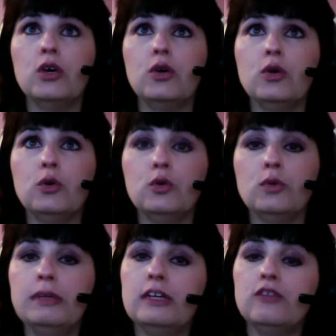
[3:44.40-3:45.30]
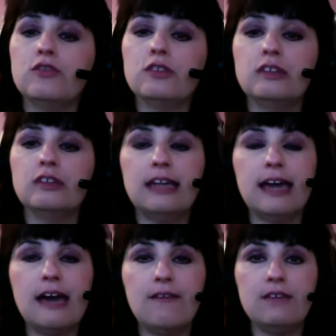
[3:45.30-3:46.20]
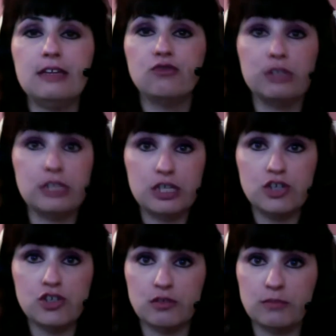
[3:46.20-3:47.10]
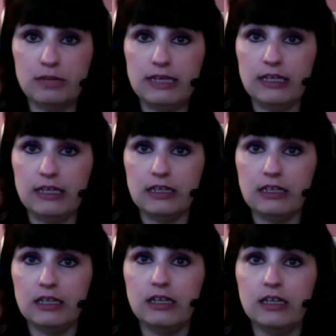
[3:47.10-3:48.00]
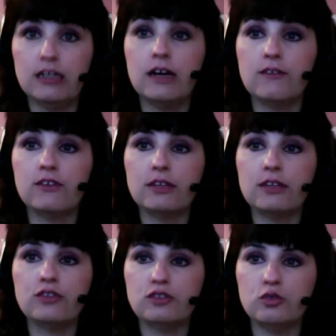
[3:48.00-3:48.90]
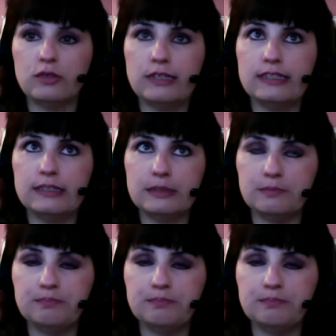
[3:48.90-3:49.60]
who would be interested in having traditional media cover their stories?